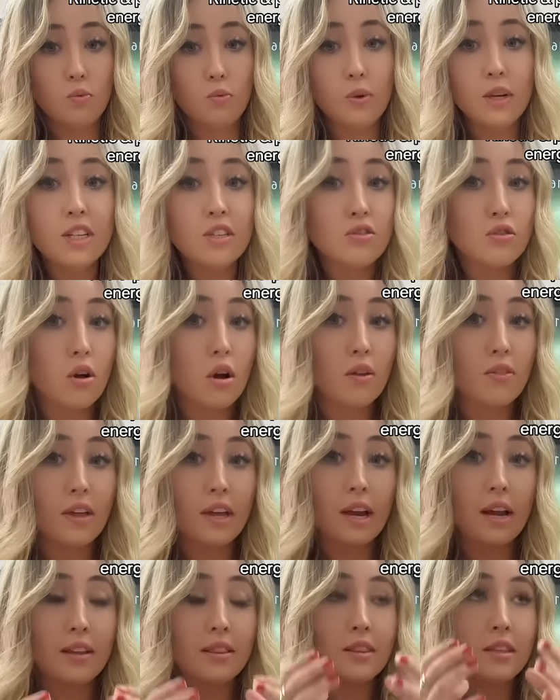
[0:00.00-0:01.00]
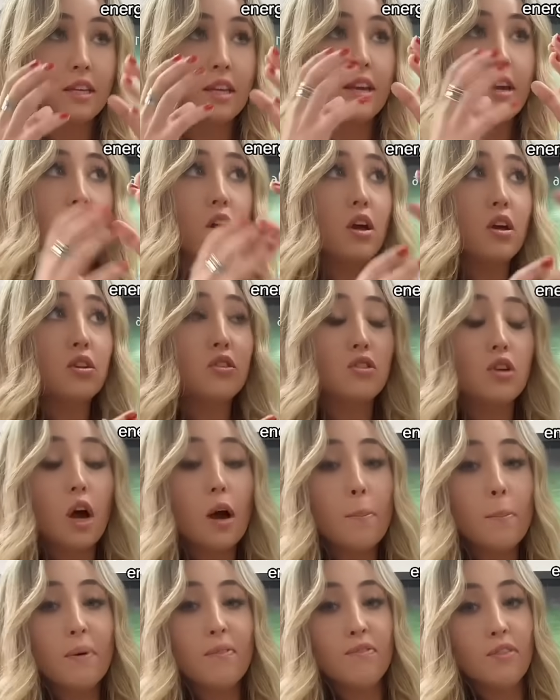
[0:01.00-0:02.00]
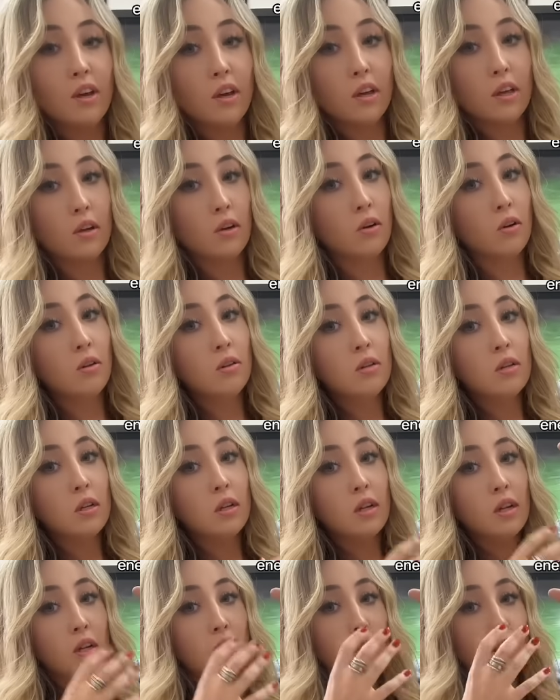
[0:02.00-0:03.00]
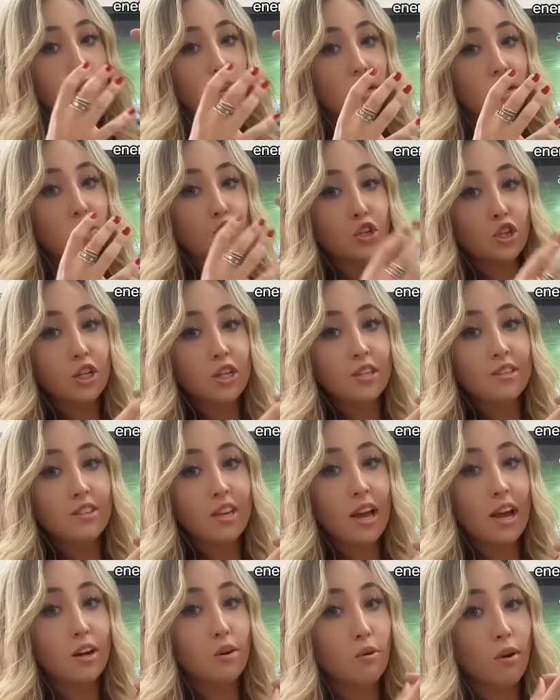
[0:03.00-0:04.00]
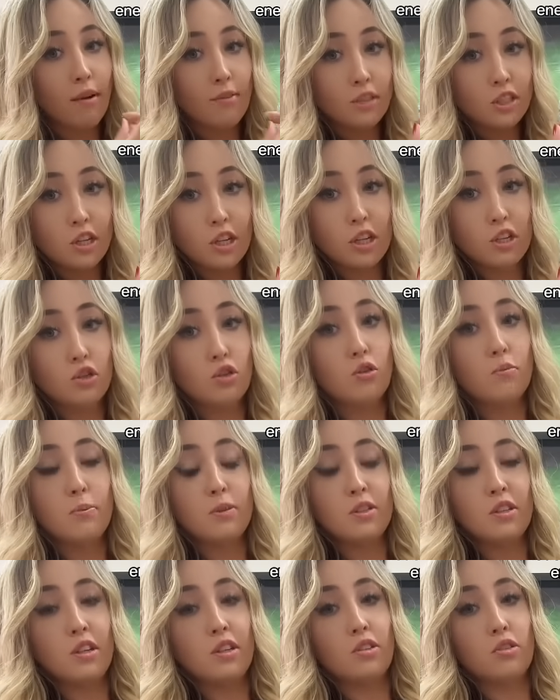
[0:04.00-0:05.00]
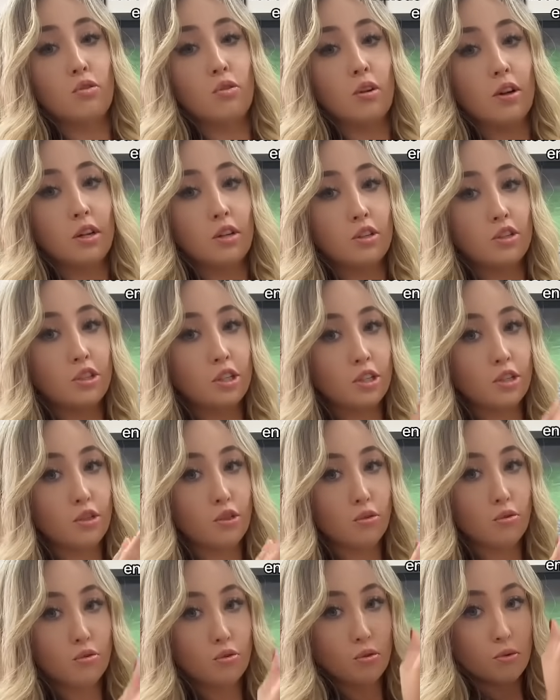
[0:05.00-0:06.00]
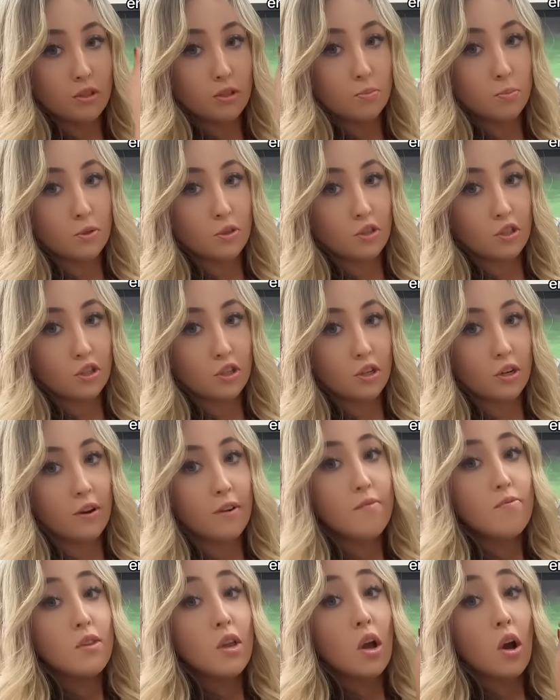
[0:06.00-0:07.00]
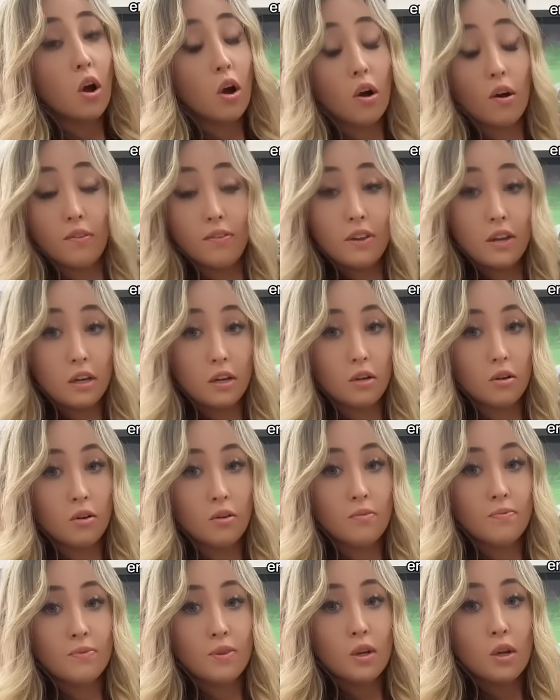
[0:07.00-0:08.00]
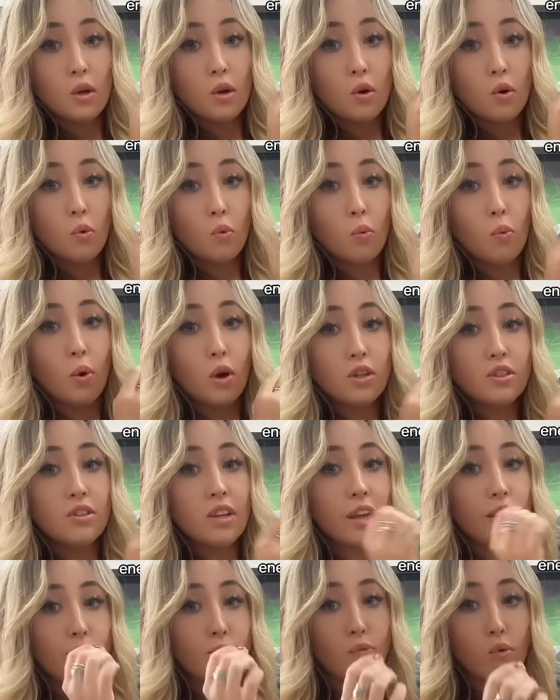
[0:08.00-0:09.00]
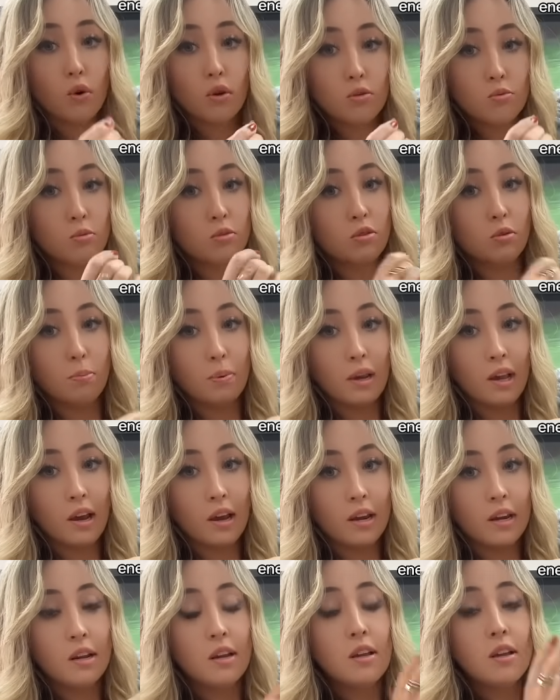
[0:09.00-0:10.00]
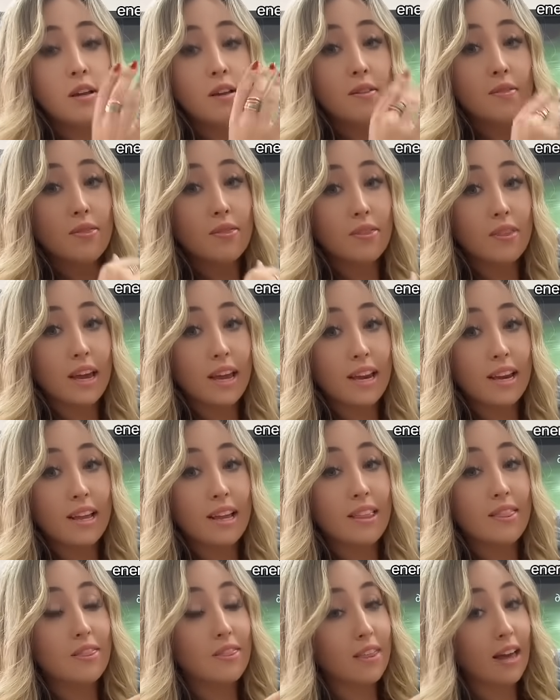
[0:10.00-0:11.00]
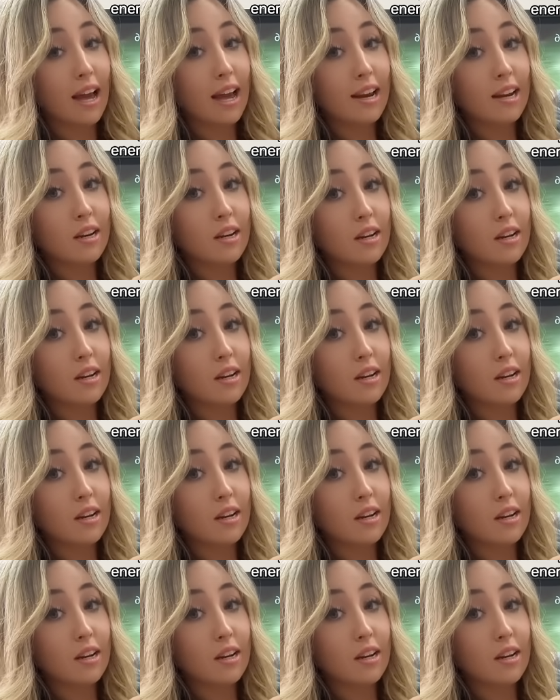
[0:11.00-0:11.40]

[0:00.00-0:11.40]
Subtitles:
We saw that at the top of the hill, the cheese had gravitational potential energy due to its position on the hill. Once a force was applied, then that